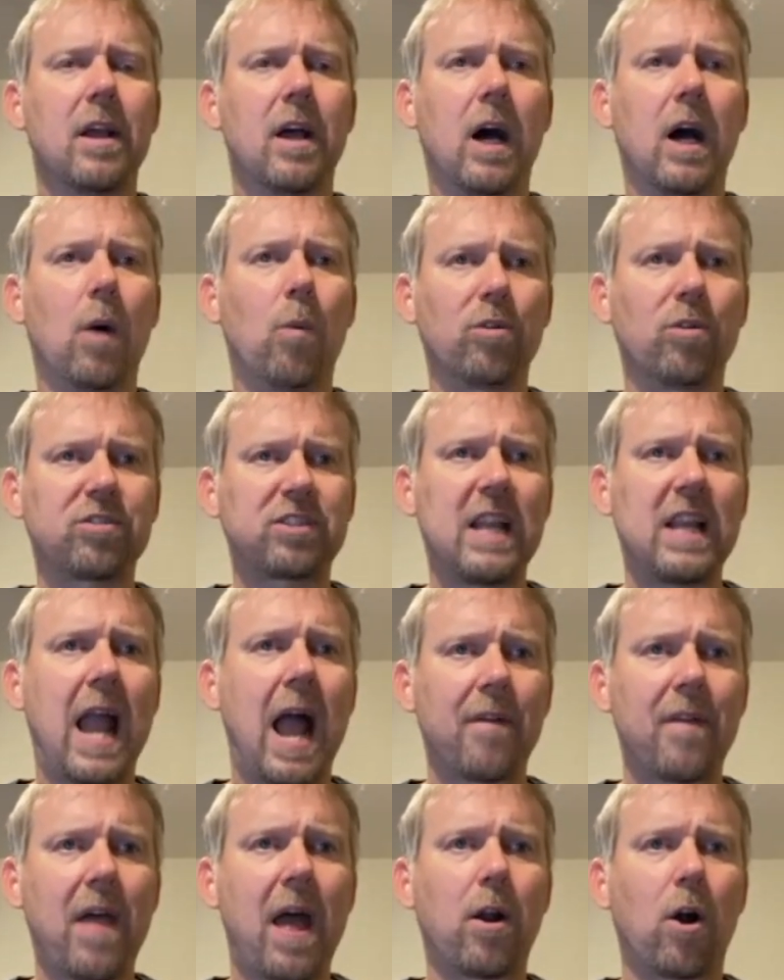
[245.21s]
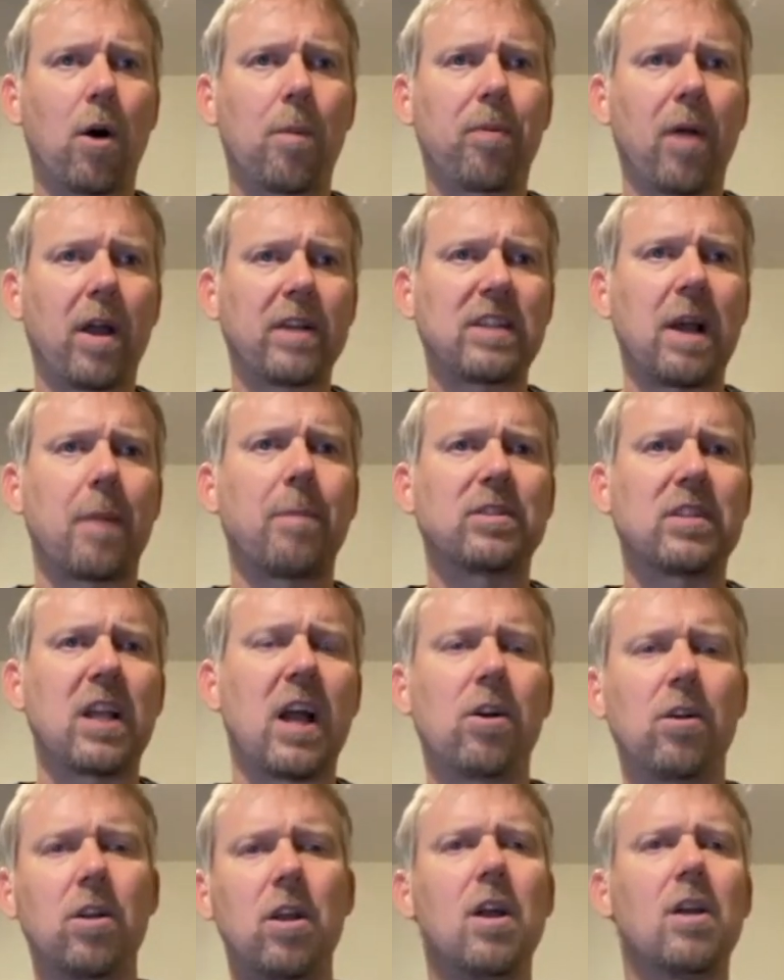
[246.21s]
Uh, we'll see how that all plays out. But
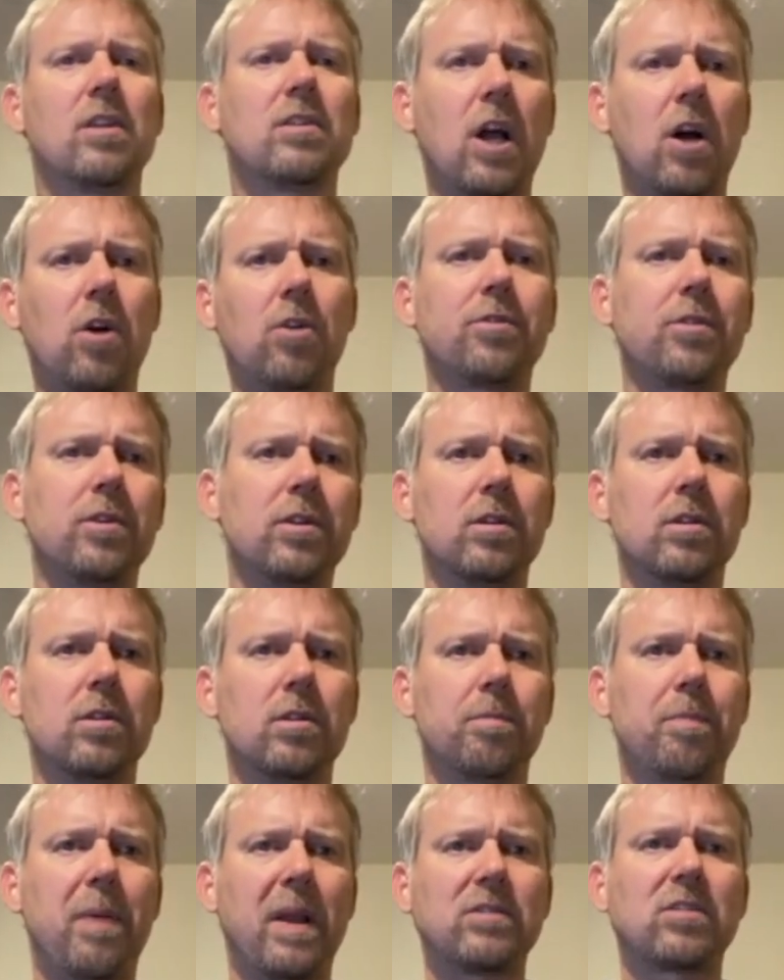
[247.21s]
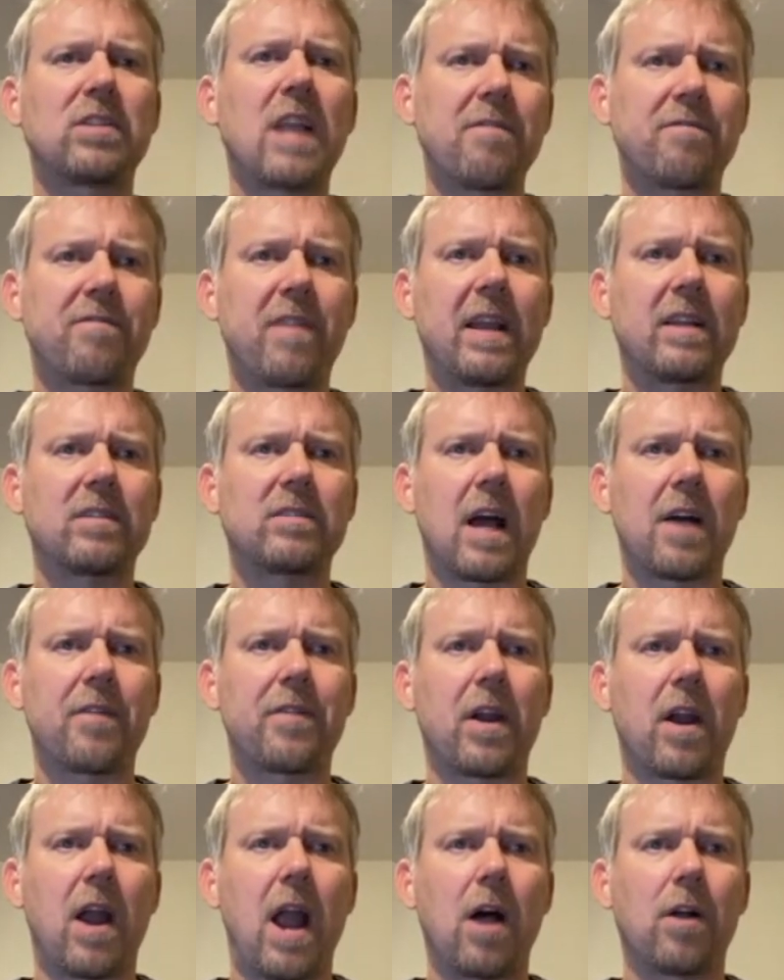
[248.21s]
tell tell the Penn State fans out
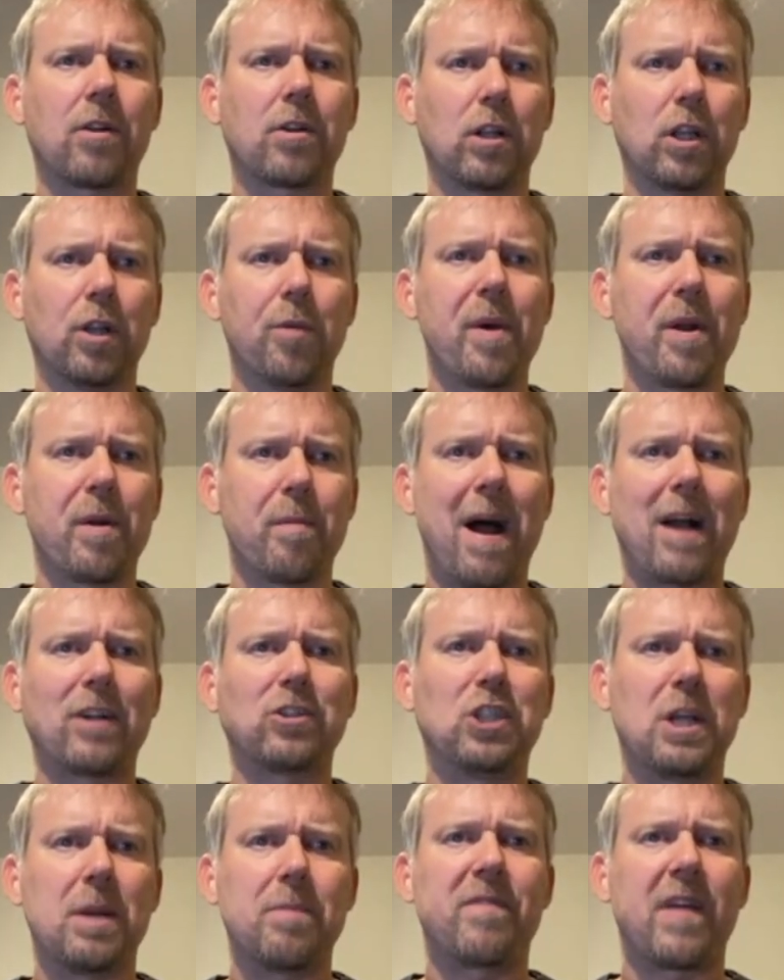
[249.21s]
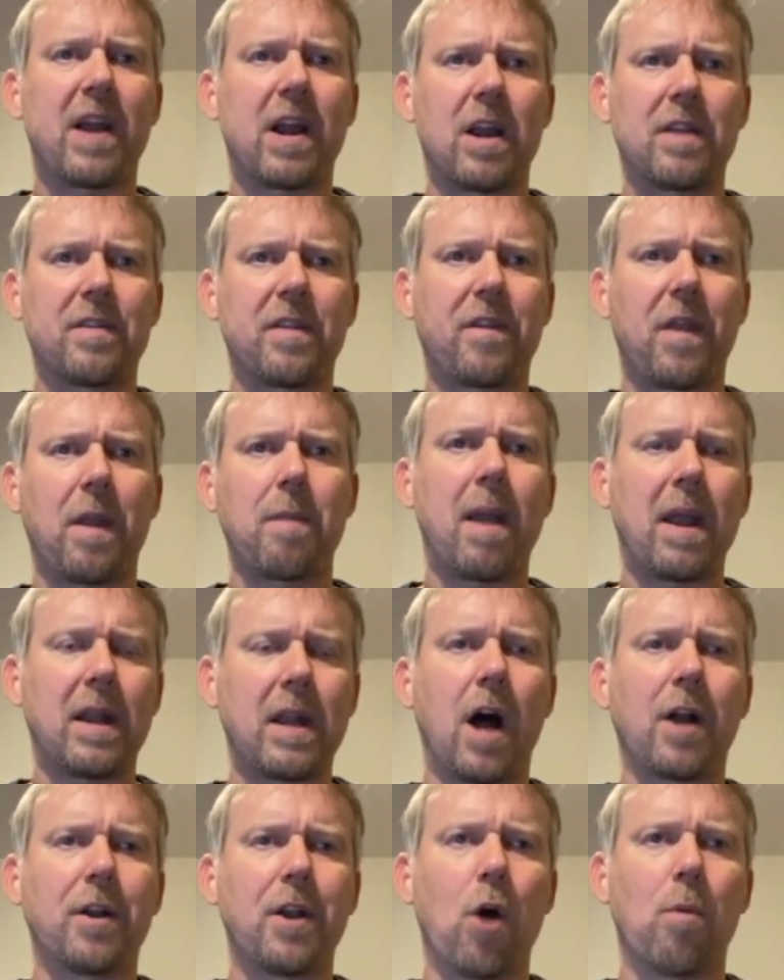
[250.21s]
there, Alan, a little bit about Jim Ferry that they may
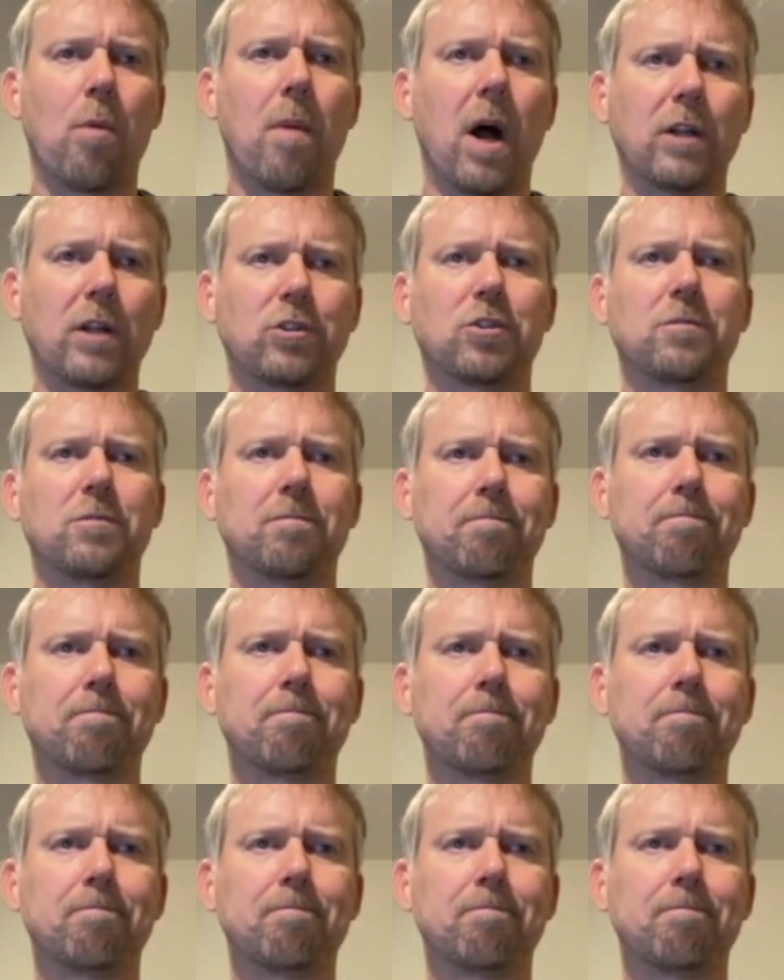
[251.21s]
not know much.